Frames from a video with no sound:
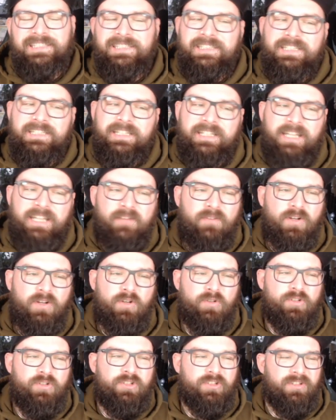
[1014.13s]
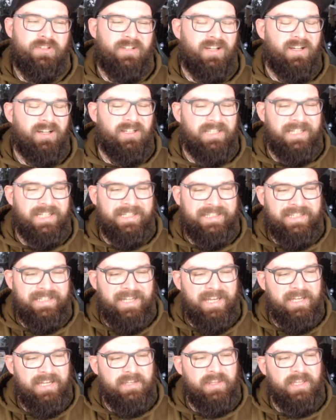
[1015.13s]
the evolution,
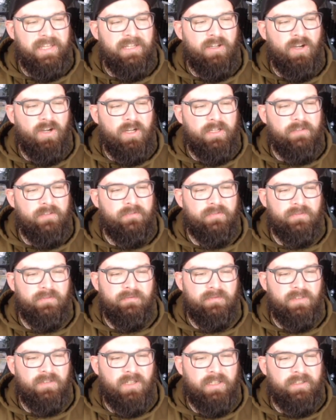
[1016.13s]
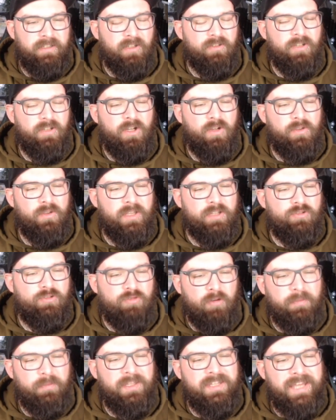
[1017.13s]
again, they kind of, I don't know, they
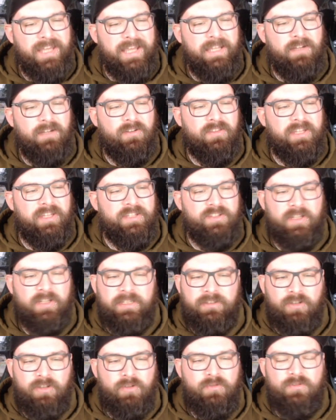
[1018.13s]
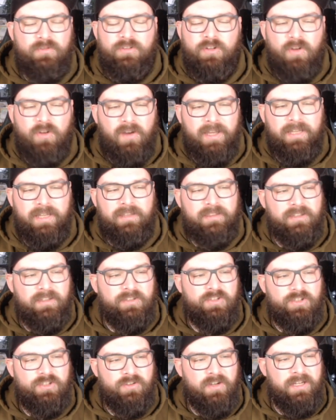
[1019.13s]
dropped the nail on this. I don't like this
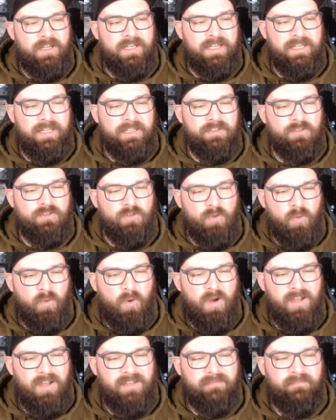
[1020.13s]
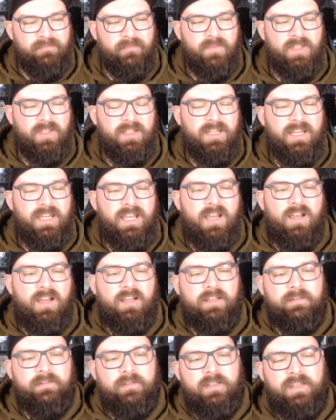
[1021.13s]
shiny. It's quite,
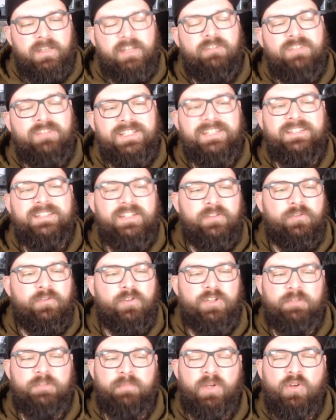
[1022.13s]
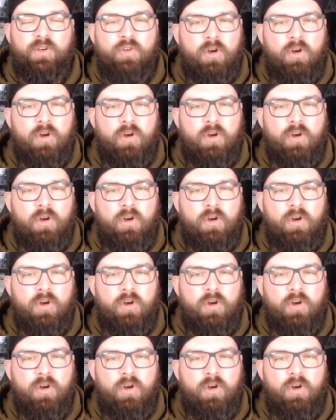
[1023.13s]
there is a difference, but not